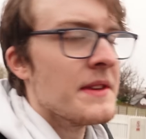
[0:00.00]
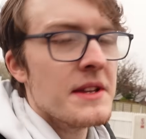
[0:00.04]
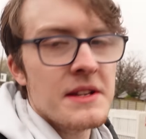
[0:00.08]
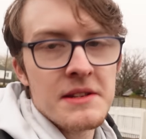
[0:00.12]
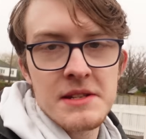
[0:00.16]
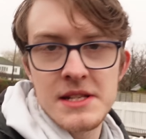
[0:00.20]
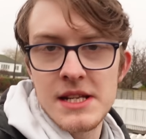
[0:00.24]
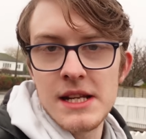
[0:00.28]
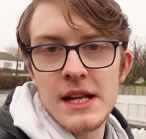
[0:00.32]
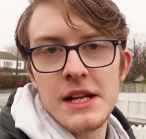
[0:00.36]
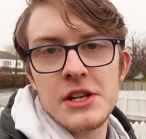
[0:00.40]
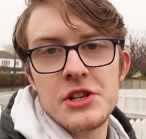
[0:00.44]

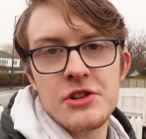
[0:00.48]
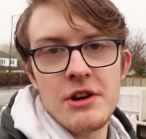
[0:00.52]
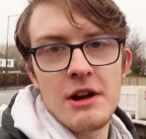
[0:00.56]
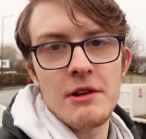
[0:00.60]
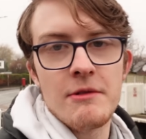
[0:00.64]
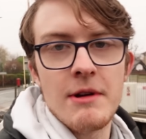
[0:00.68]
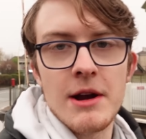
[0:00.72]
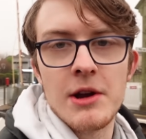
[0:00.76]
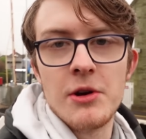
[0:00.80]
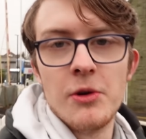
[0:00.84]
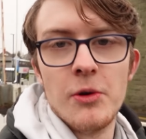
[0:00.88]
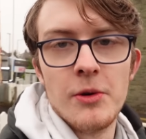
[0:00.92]
Slight track
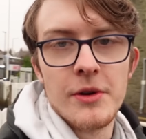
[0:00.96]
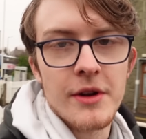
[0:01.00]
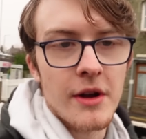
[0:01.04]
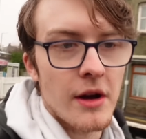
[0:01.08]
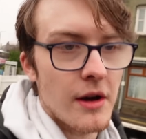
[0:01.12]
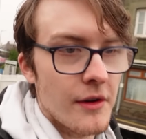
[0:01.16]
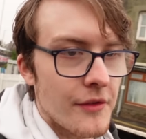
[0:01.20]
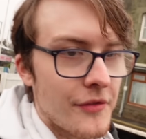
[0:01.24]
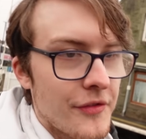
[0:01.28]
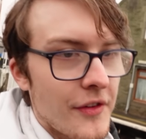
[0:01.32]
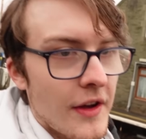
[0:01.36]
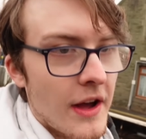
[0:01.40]
record
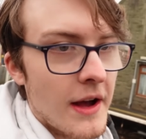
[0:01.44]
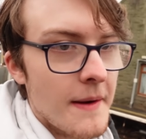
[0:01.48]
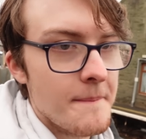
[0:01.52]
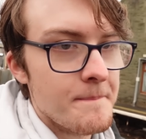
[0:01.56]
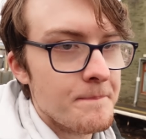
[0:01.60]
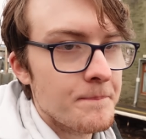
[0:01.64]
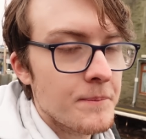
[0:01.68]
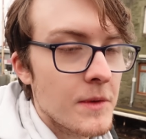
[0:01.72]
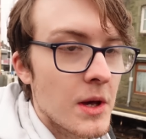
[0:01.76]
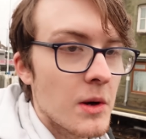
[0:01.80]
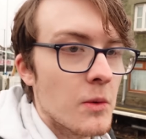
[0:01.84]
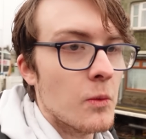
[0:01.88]
of
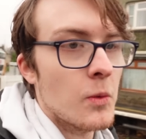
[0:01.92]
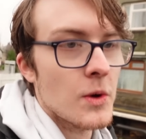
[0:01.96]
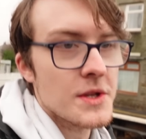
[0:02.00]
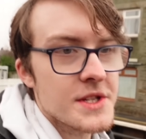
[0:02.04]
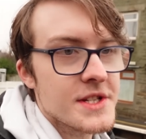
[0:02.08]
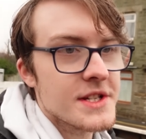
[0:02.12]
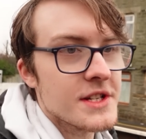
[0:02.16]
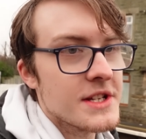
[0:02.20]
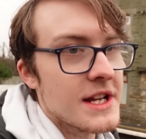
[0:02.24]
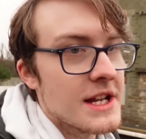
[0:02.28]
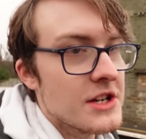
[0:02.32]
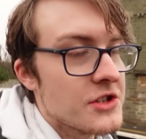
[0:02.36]

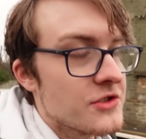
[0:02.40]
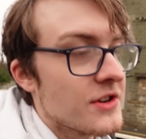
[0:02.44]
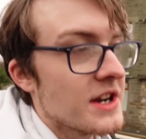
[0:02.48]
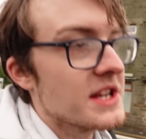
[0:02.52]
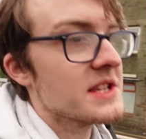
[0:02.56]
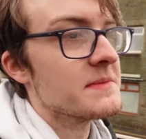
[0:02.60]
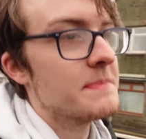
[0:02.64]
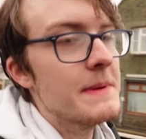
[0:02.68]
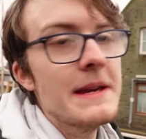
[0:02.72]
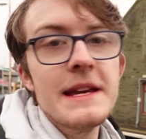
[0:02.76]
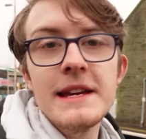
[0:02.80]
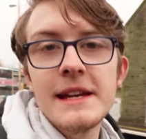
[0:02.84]
once-a-day
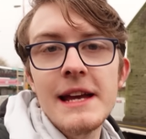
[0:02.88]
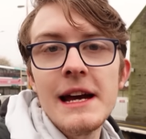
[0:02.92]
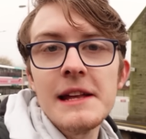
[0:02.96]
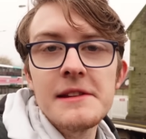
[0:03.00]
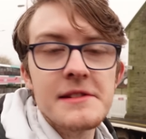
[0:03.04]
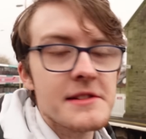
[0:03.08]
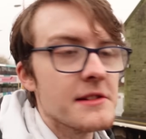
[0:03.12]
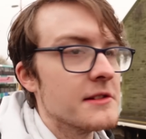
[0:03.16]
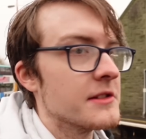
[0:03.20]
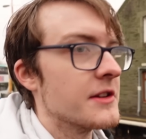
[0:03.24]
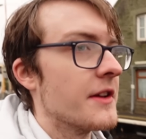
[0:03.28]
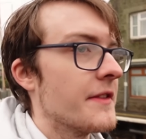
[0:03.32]
trains being
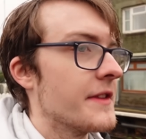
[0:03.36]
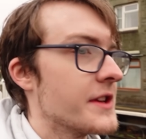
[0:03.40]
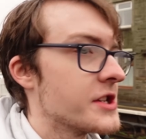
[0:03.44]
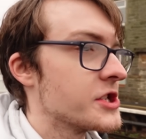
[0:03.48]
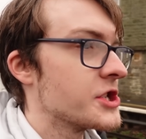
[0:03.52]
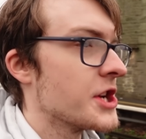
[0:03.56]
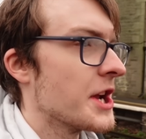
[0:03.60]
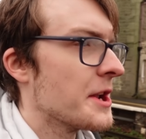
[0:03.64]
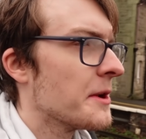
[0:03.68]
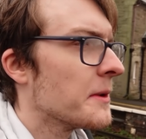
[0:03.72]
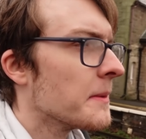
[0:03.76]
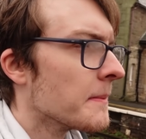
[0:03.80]
cancelled on
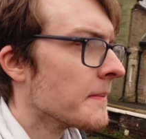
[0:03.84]
this channel.